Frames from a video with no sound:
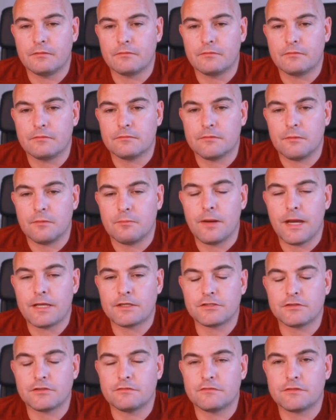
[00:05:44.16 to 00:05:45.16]
batch of
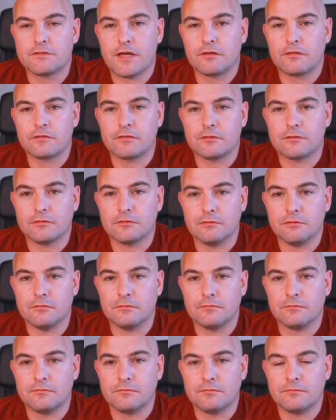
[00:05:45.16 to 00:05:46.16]
tactical
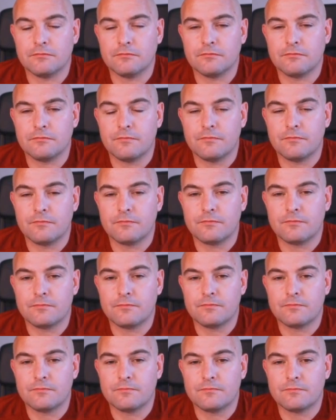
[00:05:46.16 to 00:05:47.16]

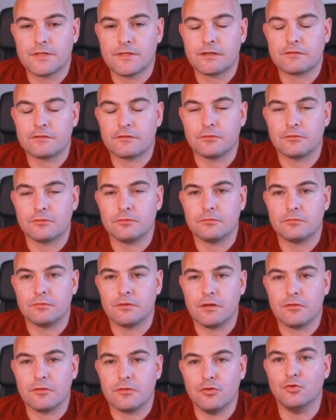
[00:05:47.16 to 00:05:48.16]

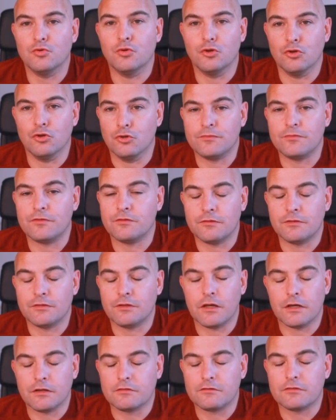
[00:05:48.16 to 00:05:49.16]
OODA loops, if you like,
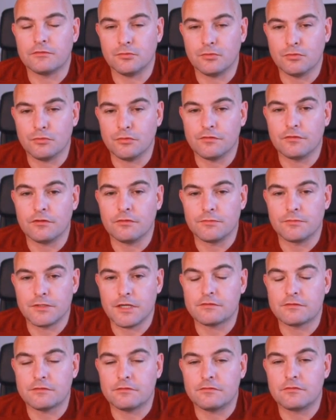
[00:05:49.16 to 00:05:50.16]
towards an objective.
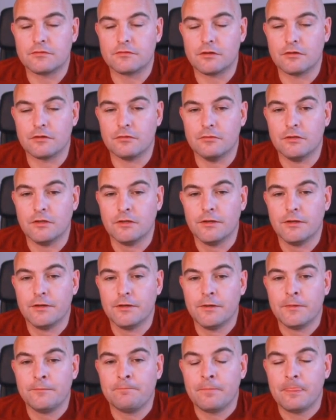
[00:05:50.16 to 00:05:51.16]
So,
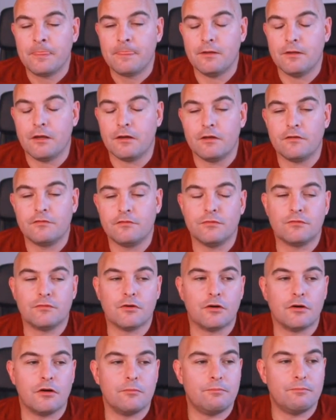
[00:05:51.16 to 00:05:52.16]
if we've got a
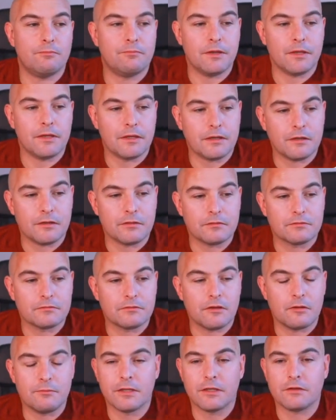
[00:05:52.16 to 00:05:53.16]

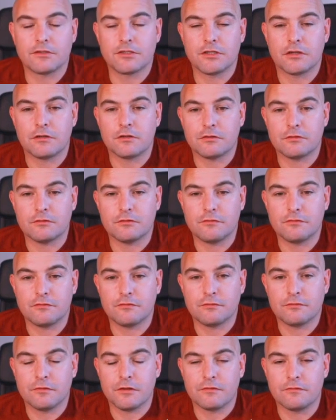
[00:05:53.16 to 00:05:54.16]
bigger chunk of
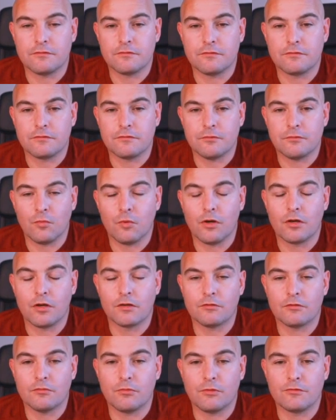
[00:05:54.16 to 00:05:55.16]
work that we
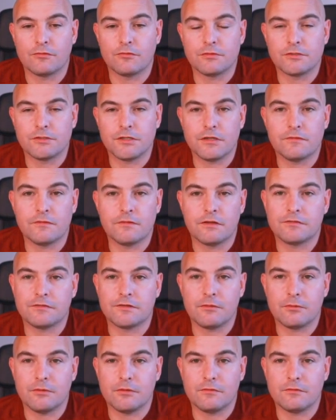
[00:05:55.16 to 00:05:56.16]
want to achieve, let's say we've
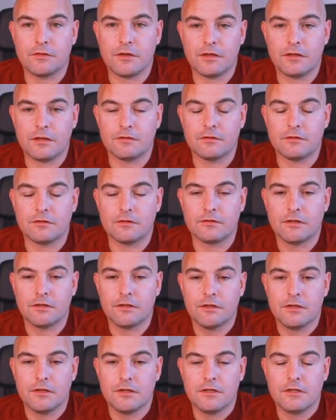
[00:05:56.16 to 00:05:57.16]
taken a
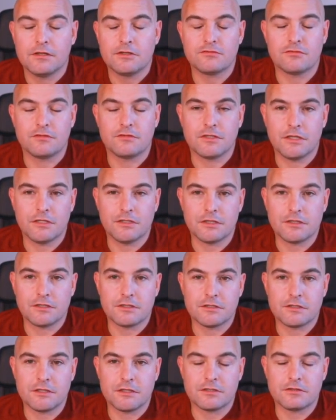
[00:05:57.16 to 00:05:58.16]
strategic
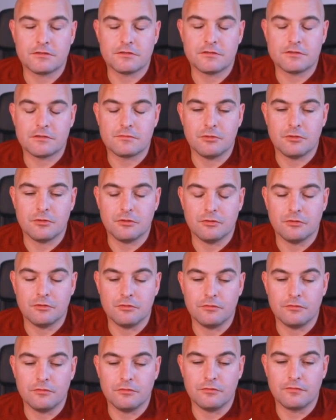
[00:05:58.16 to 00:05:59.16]
decision to move
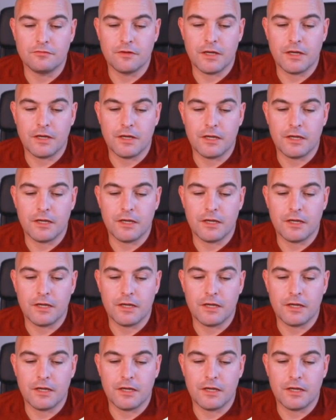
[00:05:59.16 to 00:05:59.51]
a